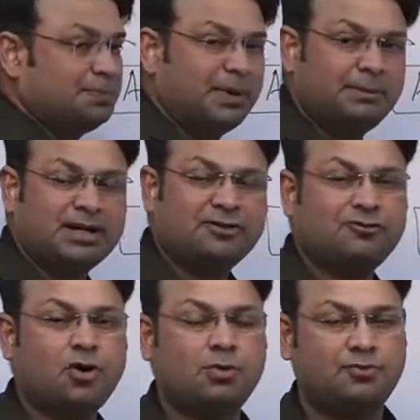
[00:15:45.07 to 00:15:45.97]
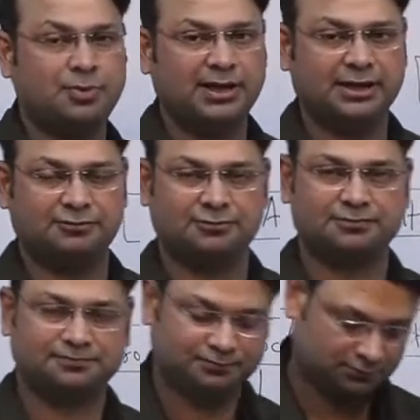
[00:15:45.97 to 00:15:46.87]
a primitive form of belief,
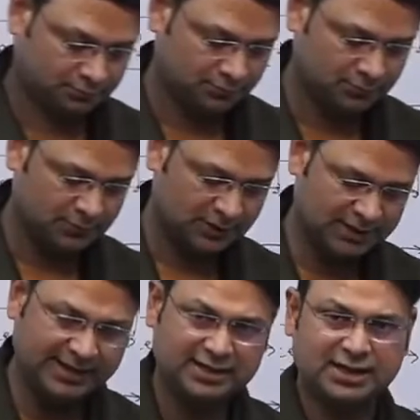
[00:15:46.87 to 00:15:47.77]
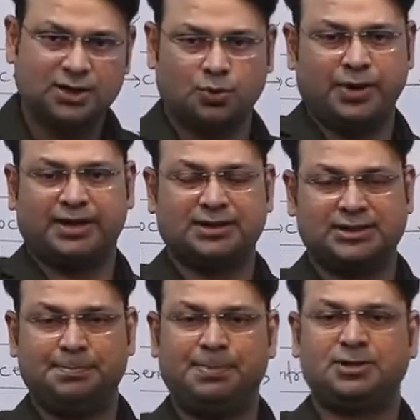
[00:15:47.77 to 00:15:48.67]
right? Where the
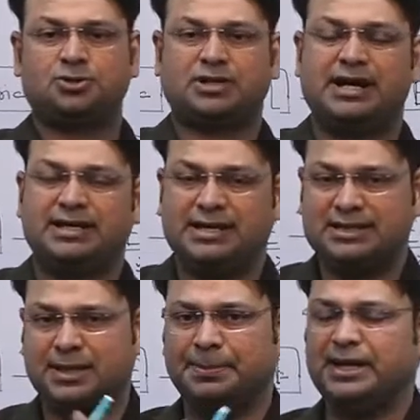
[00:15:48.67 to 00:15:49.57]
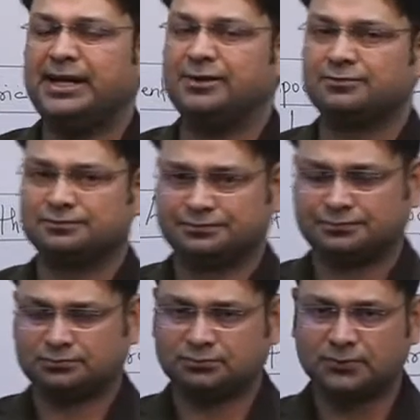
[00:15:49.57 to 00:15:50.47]
simple societies, they believe
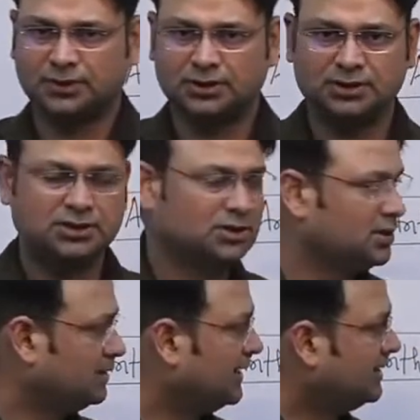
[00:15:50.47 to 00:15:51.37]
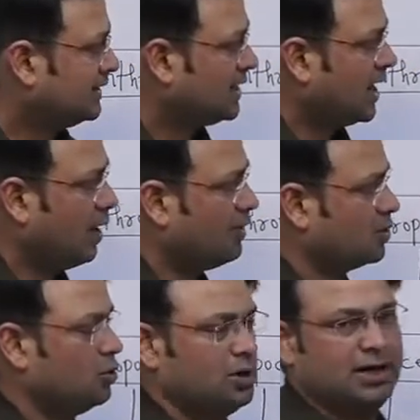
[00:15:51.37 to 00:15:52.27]
that our
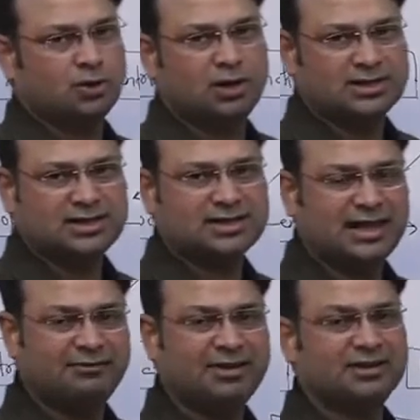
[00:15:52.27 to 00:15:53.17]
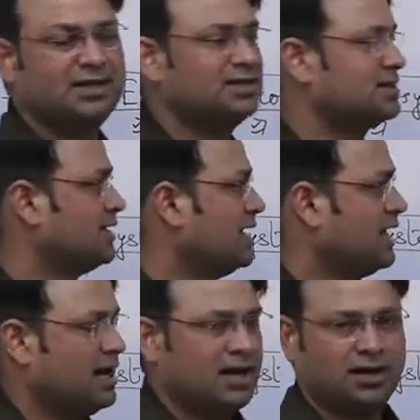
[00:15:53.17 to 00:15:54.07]
god and goddesses live in this,
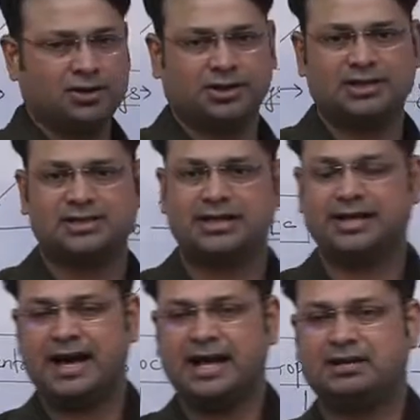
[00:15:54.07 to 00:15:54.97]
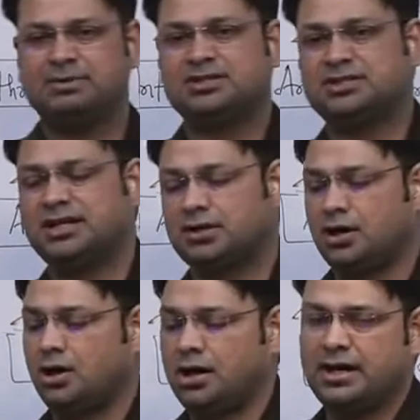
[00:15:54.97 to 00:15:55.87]
you can say animistic,
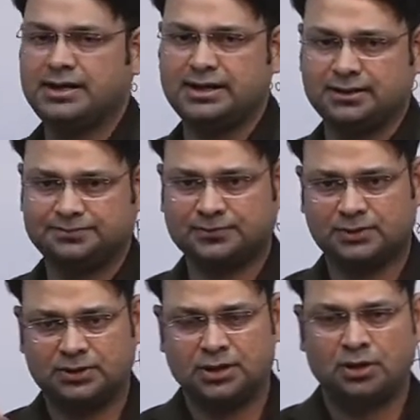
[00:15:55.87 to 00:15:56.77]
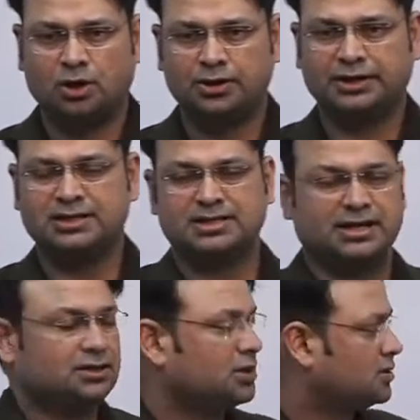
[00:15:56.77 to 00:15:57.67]
and or you can
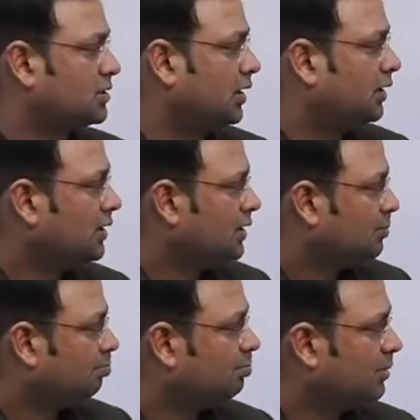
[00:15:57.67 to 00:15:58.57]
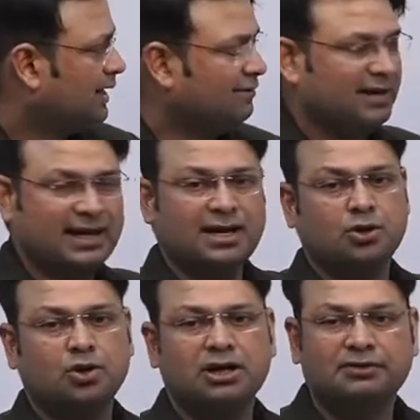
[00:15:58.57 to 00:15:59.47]
say in this living
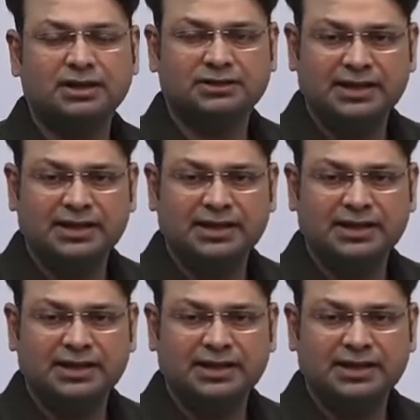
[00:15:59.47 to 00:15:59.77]
and non-living